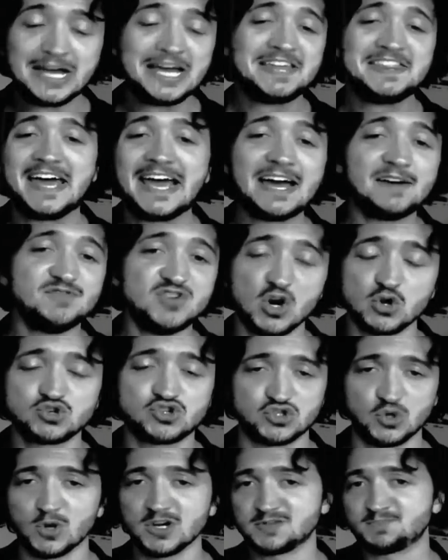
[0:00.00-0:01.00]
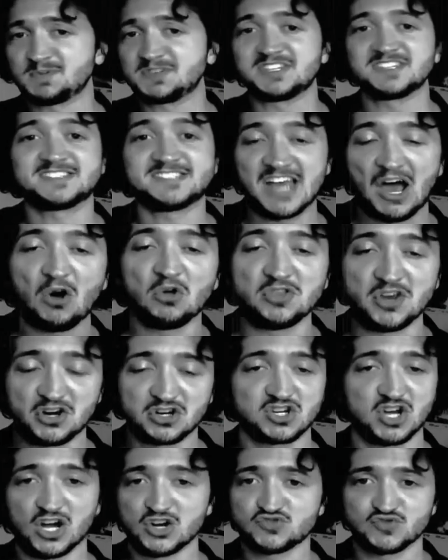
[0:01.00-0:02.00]
they have no choice but to sell their
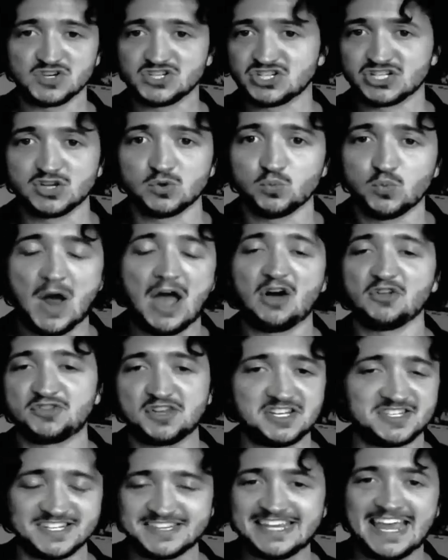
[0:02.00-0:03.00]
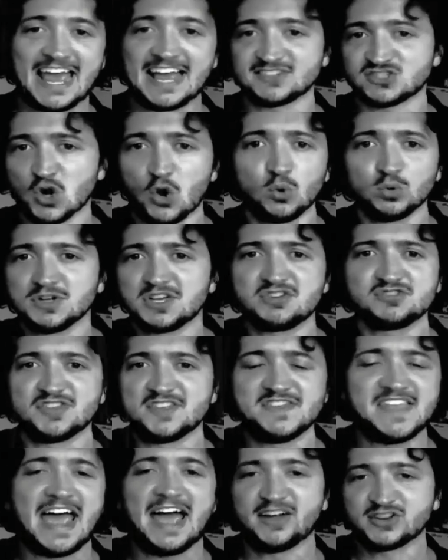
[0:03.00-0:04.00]
country to the wealthy, to the holier
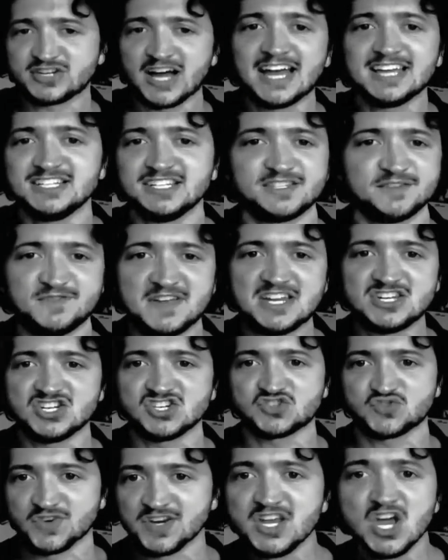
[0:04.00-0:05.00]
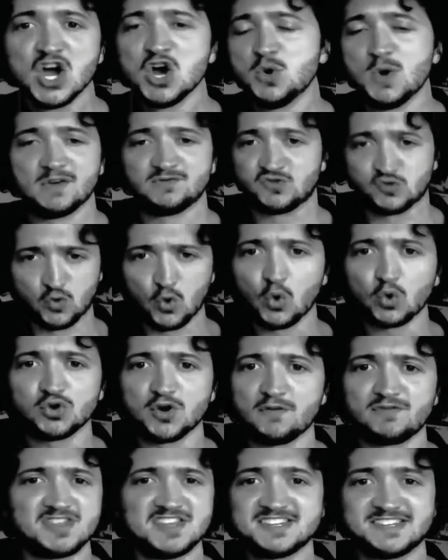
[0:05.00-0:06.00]
than thou titans of industry who have drooled
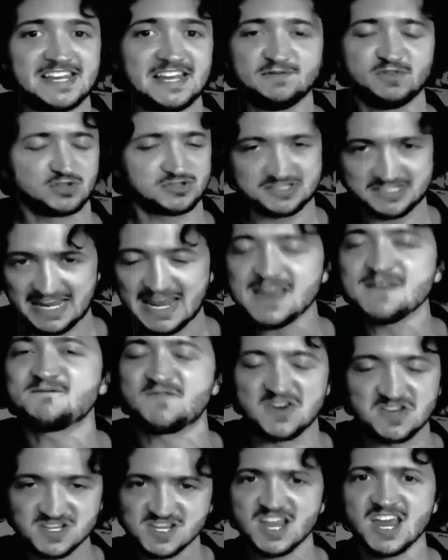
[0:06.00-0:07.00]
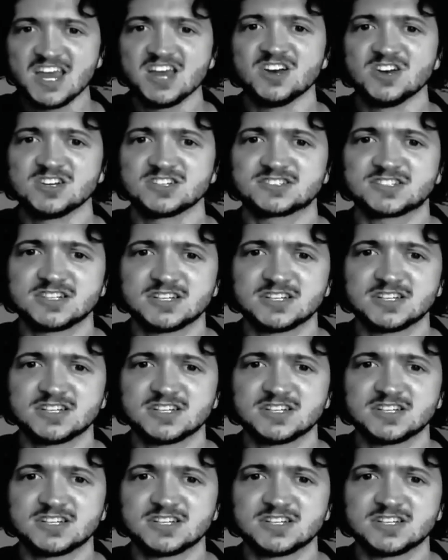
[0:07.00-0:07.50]
over this evil scheme for years.